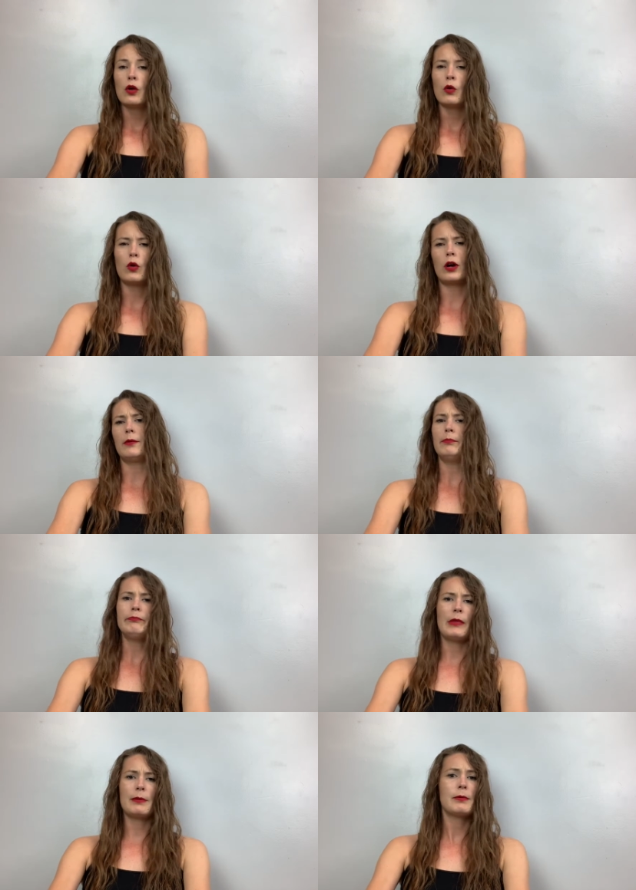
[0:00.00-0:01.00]
or
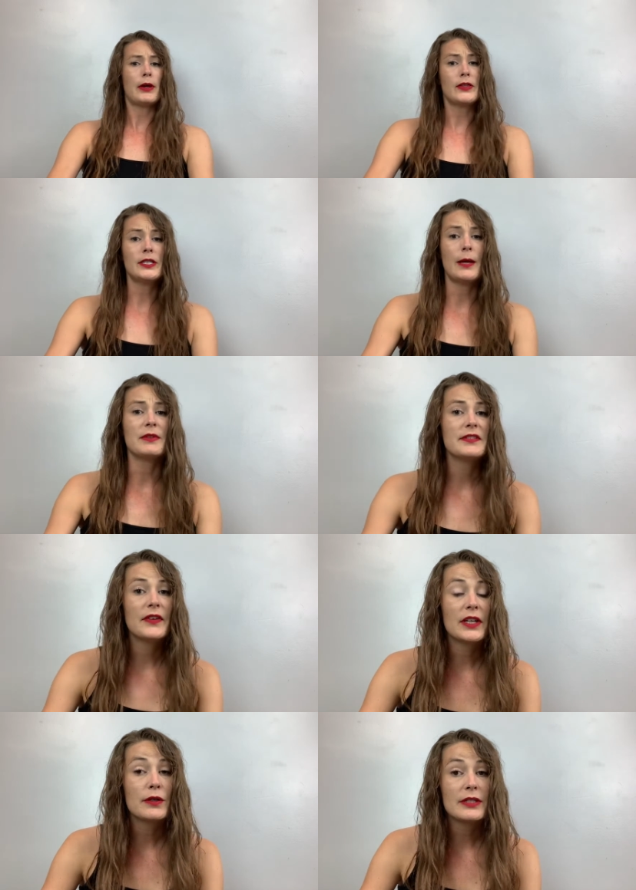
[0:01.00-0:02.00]
maybe by the time this
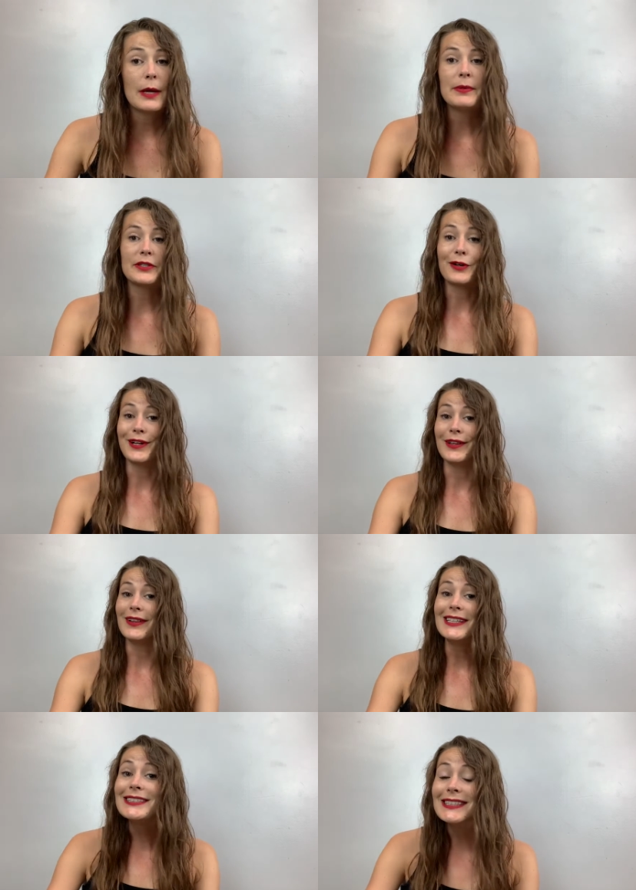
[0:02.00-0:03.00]
video is up, it's already
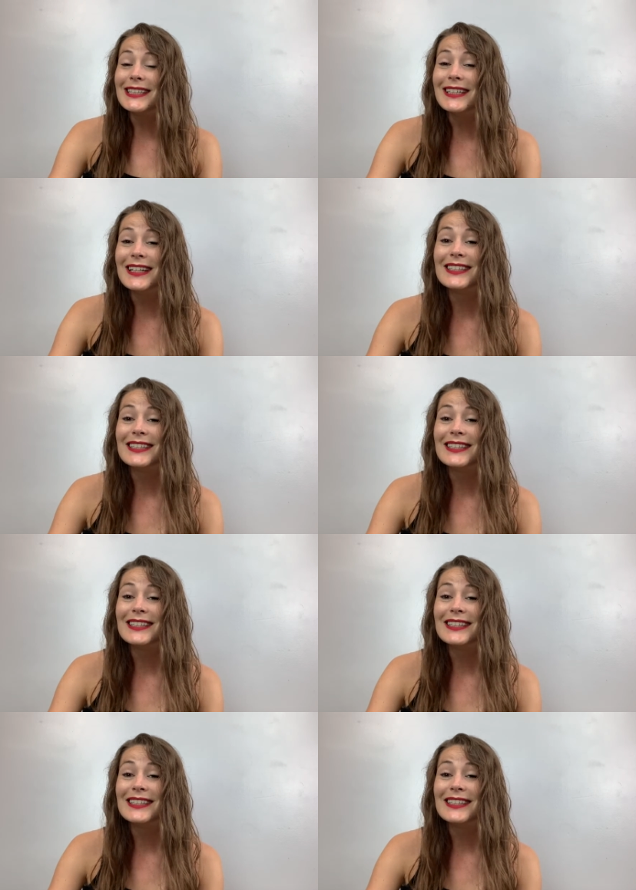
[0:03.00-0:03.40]
listed.